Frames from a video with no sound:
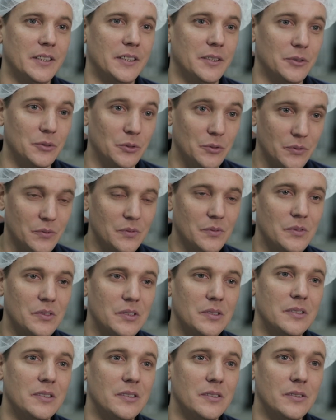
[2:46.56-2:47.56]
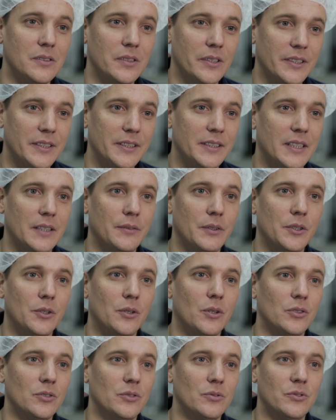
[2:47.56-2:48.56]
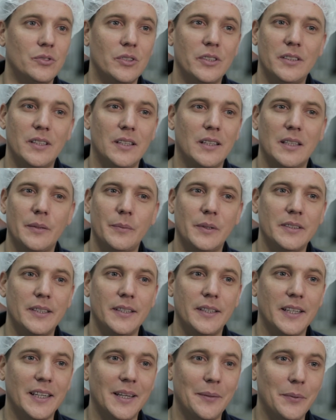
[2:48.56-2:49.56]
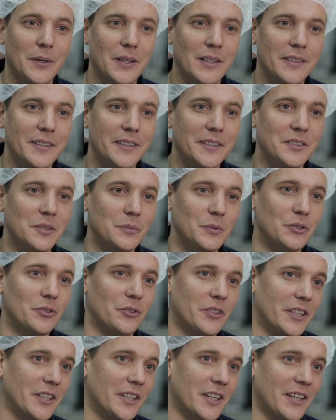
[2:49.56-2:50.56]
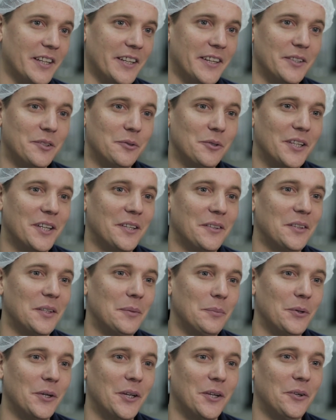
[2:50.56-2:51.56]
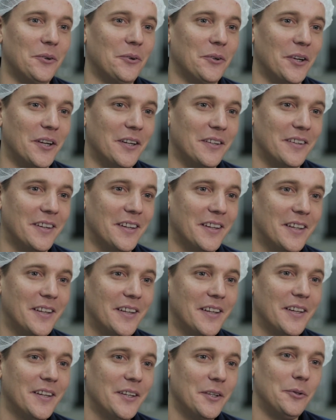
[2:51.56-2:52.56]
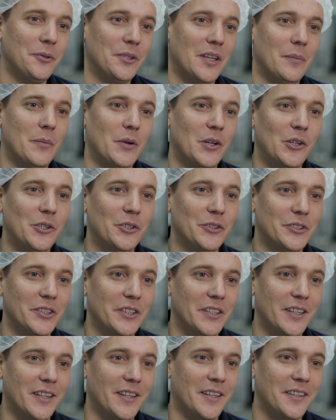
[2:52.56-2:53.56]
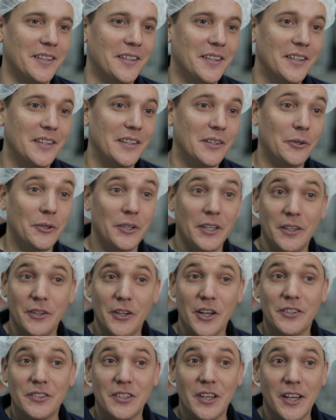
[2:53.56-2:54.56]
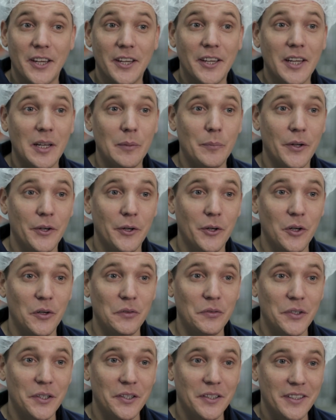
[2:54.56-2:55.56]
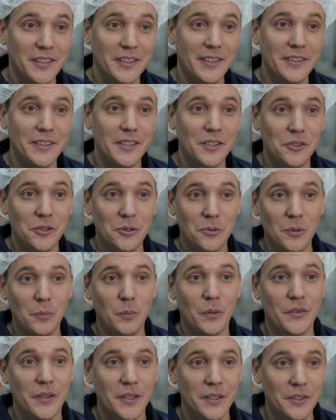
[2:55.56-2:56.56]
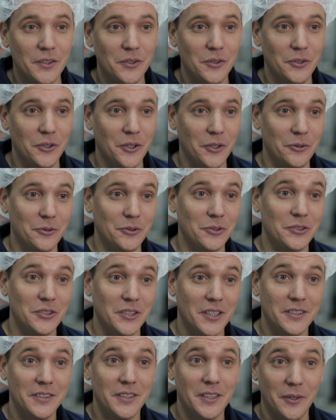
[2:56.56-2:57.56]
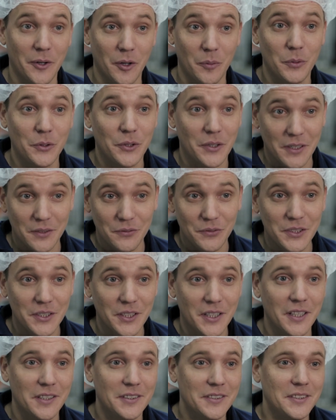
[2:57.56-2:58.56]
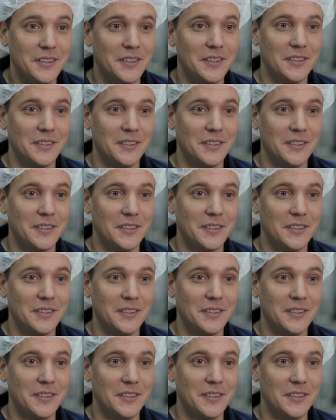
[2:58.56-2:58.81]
is a great advantage. A simple thing such as folding the edge of a carton might not be something you necessarily think about when you're sitting at the computer, how do you solve something like that? It was actually quite simple to do.